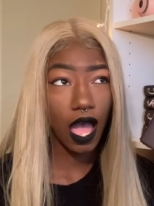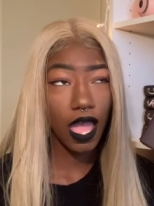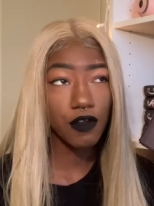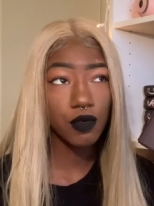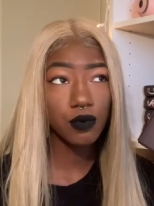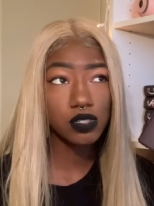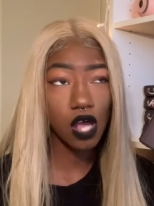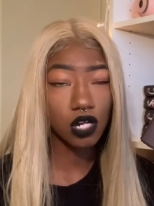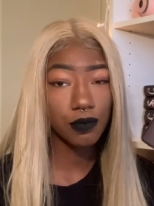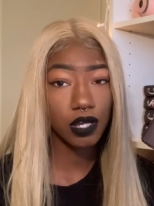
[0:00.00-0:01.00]
was
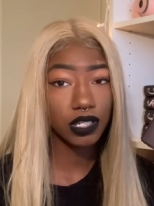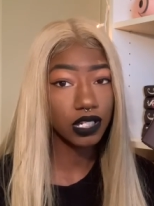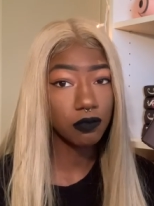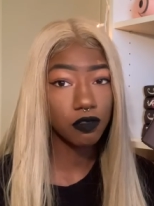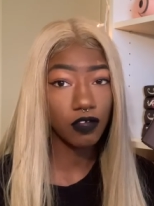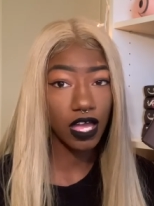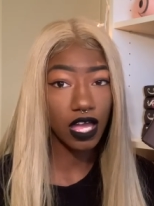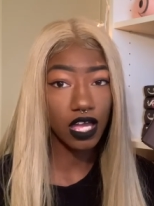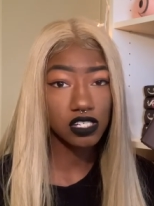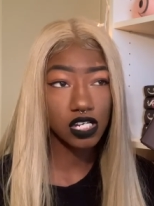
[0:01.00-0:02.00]
talking about Kingdom of
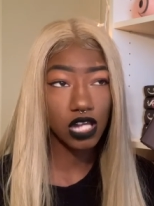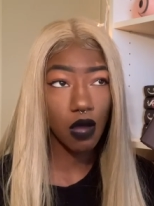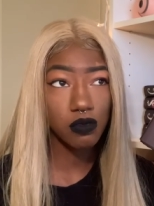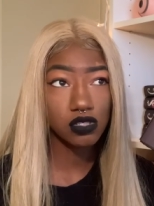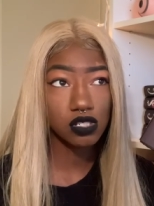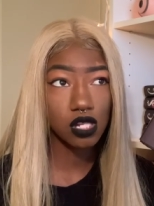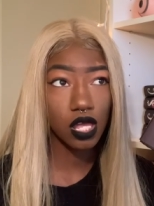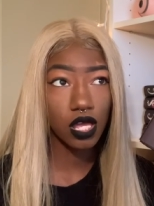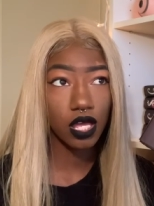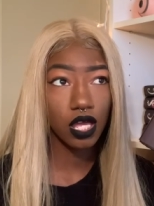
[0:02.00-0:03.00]
Ash, and I was just
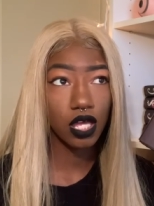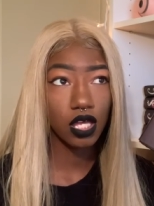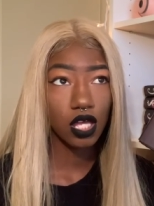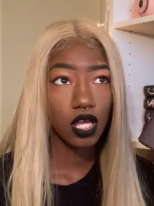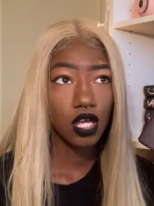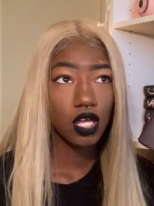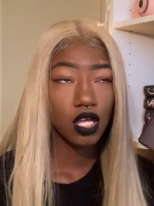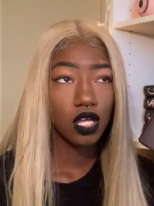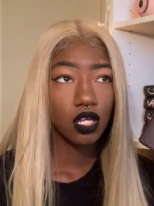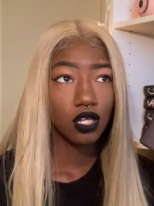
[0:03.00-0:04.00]
like.
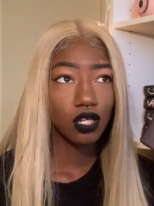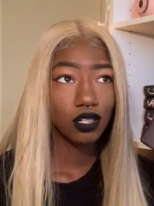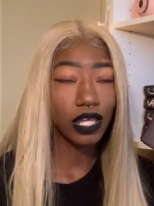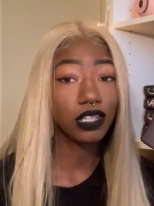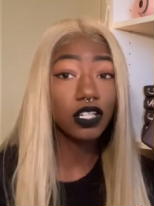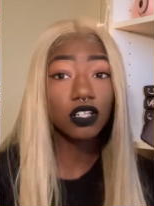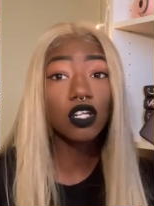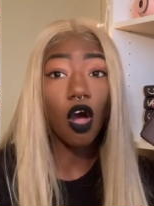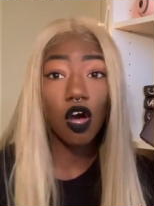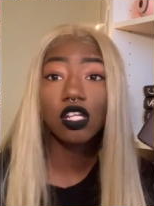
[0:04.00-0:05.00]
Like literally
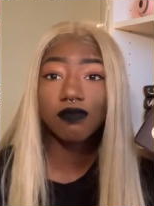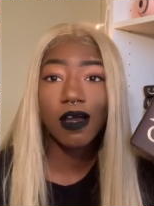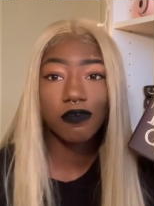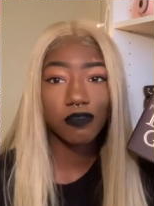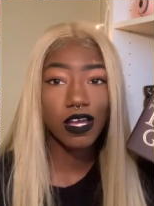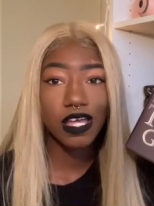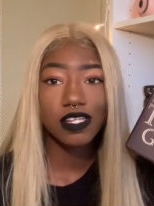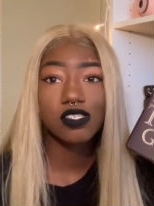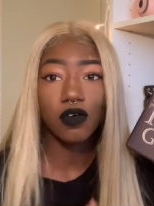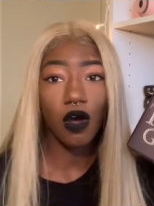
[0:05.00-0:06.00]
all of my
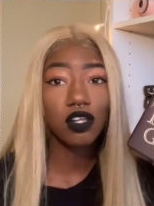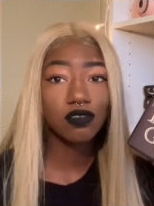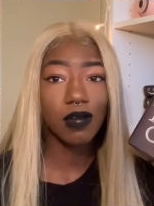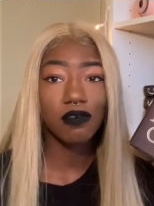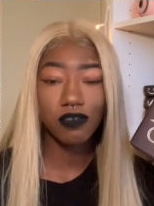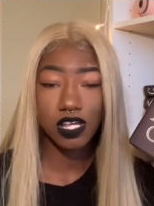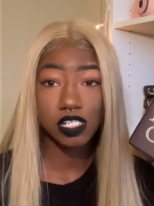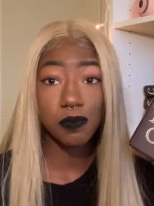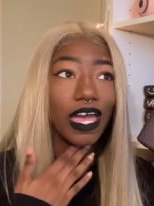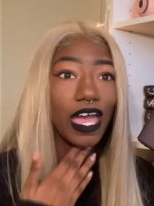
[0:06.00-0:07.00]
friends,
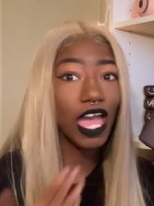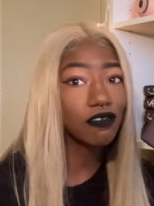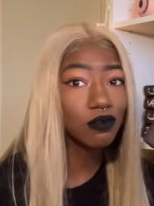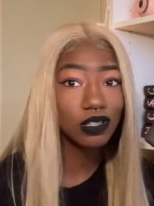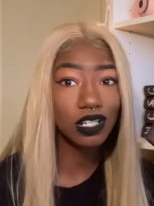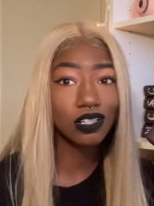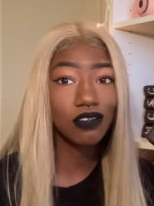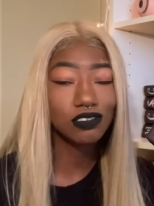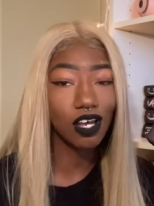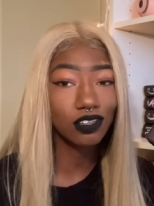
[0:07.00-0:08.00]
everyone I
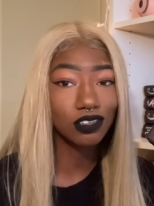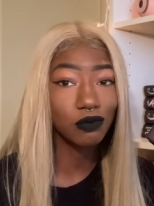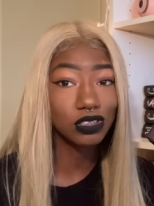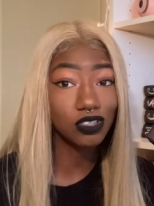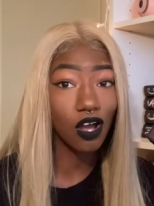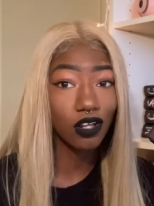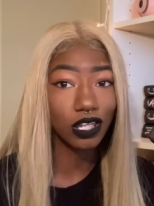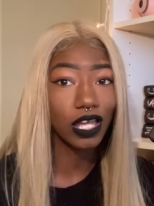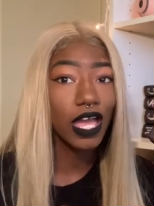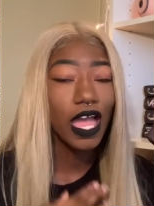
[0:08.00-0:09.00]
love talked was taught
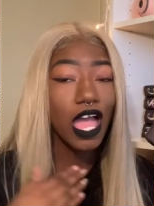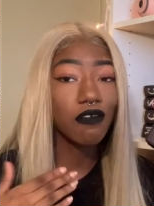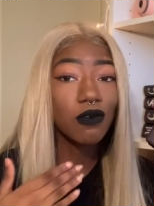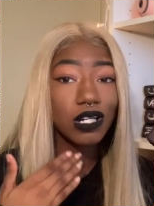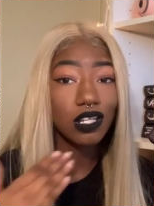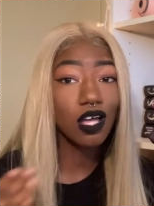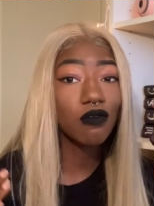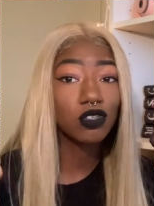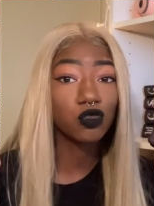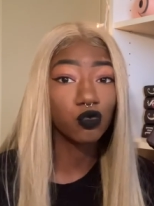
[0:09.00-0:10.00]
like everyone I
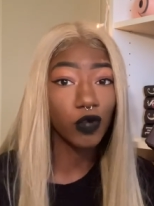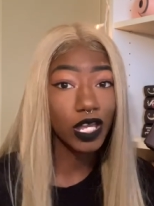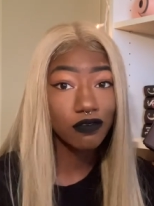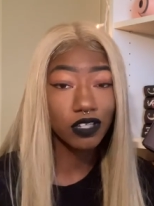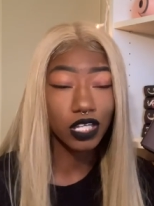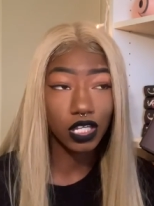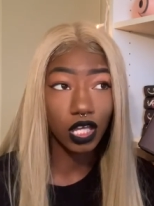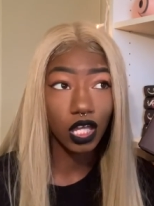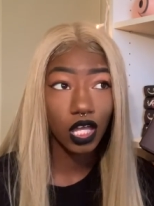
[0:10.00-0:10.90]
love was raving